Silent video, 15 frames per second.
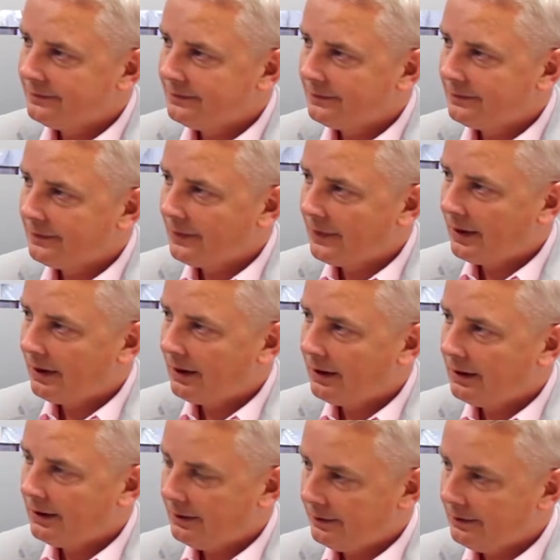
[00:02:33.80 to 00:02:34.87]

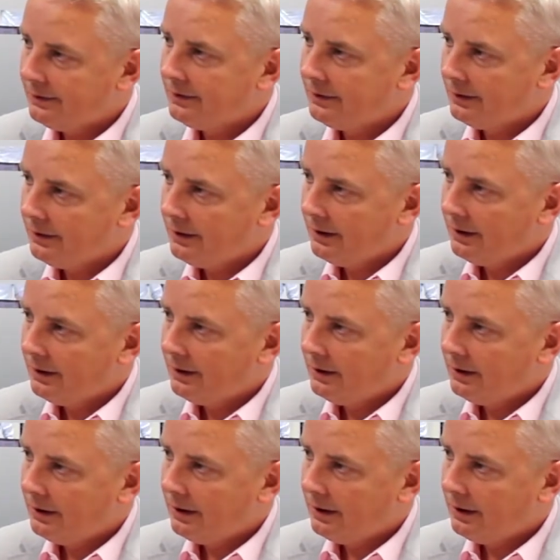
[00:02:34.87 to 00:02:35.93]

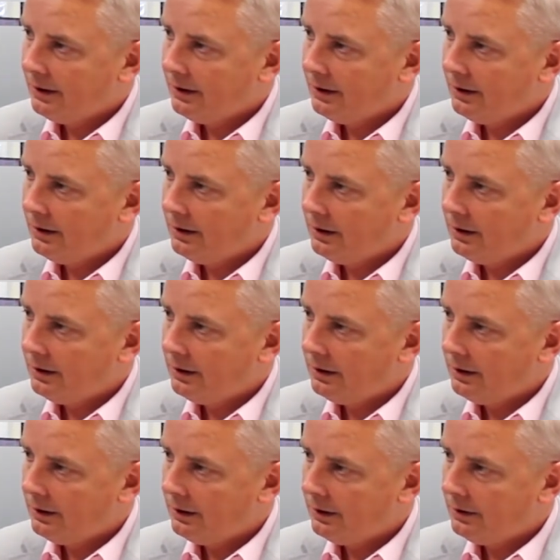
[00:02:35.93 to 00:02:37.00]

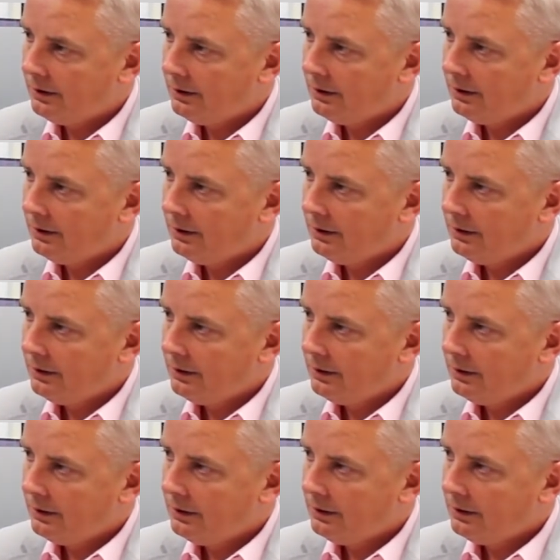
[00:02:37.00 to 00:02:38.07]

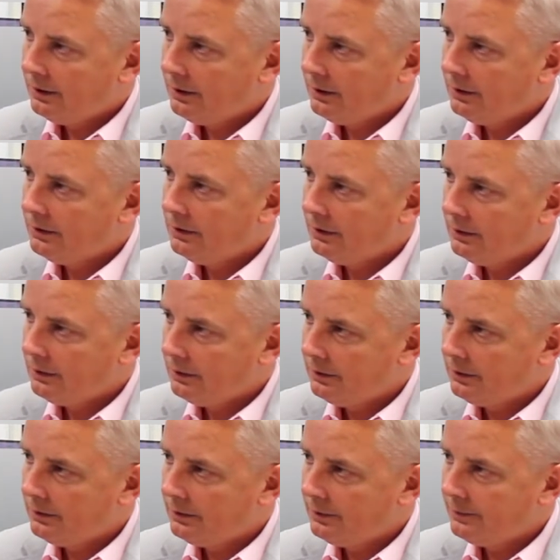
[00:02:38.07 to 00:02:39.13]

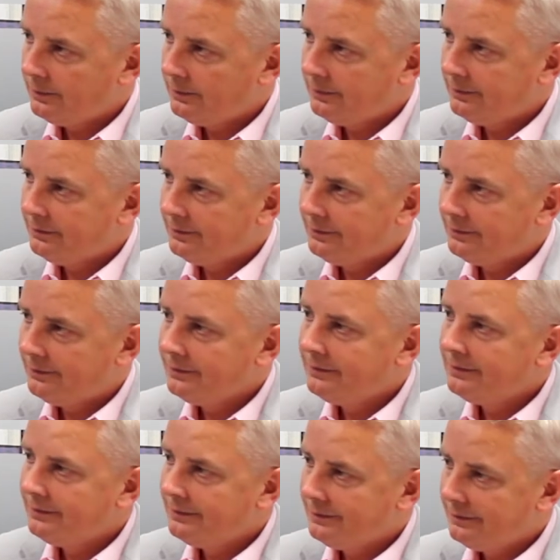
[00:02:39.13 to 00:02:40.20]

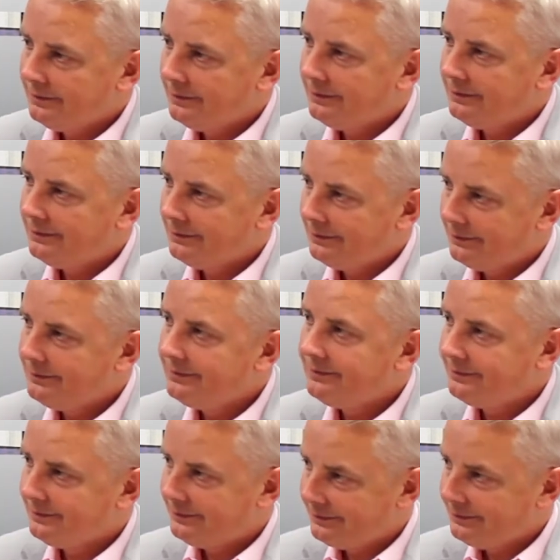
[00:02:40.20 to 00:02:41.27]

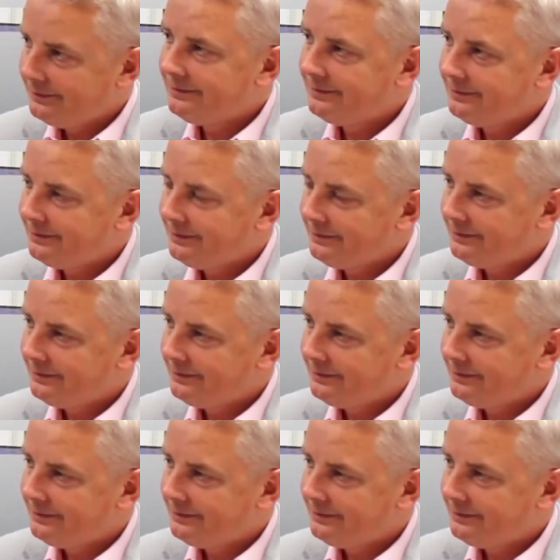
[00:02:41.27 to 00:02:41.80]
The person shown says nothing.